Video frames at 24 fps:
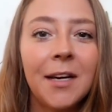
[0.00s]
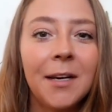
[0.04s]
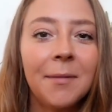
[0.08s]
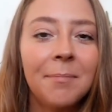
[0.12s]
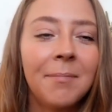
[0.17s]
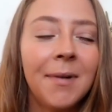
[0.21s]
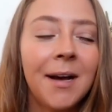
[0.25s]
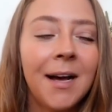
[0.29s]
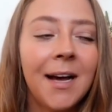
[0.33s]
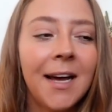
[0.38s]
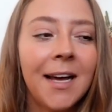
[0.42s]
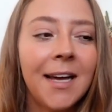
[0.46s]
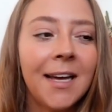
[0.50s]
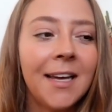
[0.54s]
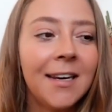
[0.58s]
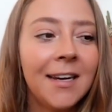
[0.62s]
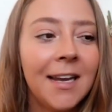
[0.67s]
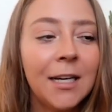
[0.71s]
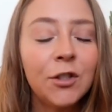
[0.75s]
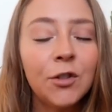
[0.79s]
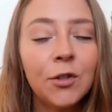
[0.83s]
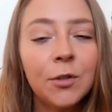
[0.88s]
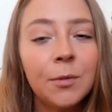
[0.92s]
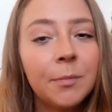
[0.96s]
my
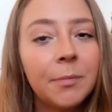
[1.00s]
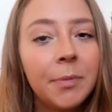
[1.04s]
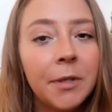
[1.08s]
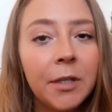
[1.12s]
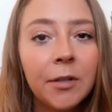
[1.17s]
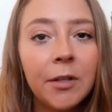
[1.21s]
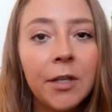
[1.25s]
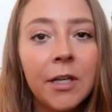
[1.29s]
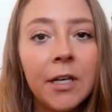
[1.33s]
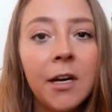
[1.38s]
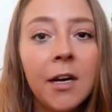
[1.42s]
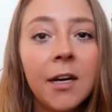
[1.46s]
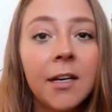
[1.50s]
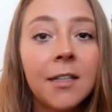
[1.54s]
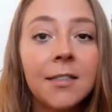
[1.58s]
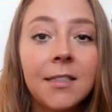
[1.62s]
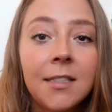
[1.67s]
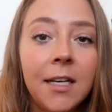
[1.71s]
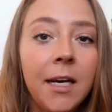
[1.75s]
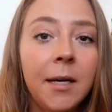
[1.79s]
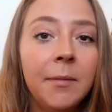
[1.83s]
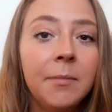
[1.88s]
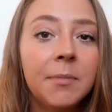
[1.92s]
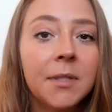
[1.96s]
natural beauty
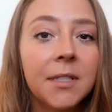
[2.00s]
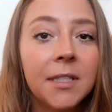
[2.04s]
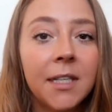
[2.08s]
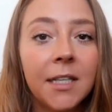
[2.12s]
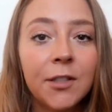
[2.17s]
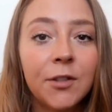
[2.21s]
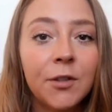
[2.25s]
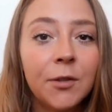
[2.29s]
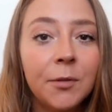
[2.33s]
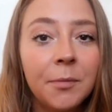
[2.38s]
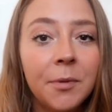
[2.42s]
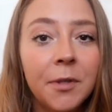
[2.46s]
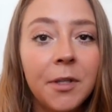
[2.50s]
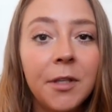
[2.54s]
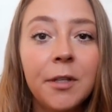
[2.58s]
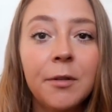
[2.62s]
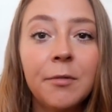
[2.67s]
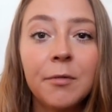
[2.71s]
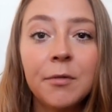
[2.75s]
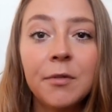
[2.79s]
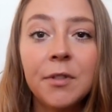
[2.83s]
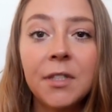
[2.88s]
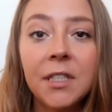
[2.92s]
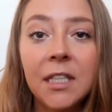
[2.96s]
tips, natural beauty
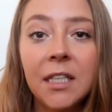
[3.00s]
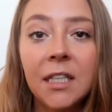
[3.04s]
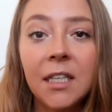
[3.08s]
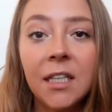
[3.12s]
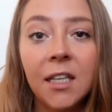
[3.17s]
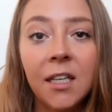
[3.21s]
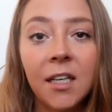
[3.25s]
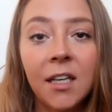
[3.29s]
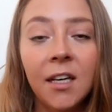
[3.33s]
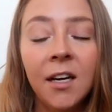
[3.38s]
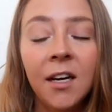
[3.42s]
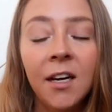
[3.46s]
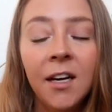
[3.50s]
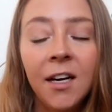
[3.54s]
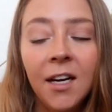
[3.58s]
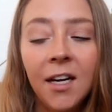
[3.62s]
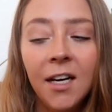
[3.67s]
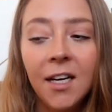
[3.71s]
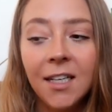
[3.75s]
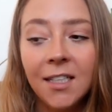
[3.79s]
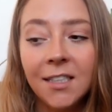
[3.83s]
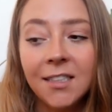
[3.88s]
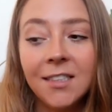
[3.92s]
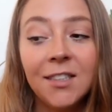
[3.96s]
routine.
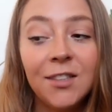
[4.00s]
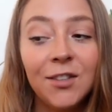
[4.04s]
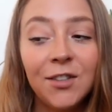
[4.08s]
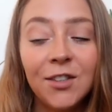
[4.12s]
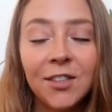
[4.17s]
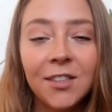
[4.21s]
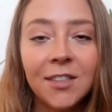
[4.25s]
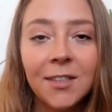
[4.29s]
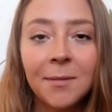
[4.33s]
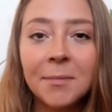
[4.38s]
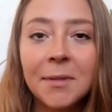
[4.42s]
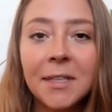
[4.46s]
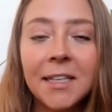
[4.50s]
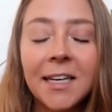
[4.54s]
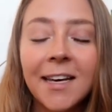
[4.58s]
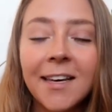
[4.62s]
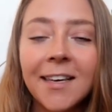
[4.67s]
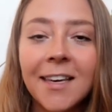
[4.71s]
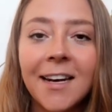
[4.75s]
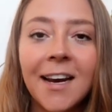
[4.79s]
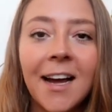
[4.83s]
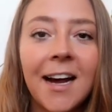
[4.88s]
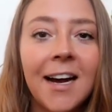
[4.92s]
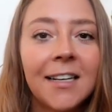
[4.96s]
This is just something I
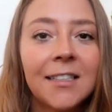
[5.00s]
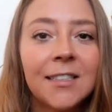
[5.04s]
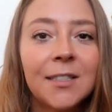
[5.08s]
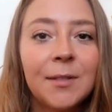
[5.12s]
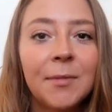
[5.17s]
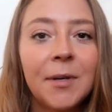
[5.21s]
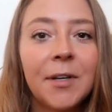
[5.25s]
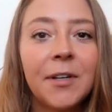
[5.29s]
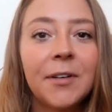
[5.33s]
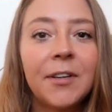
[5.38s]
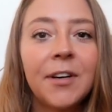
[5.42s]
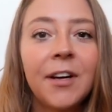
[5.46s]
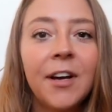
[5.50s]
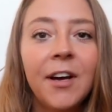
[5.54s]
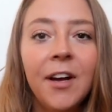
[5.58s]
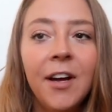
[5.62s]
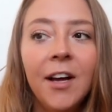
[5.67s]
get asked about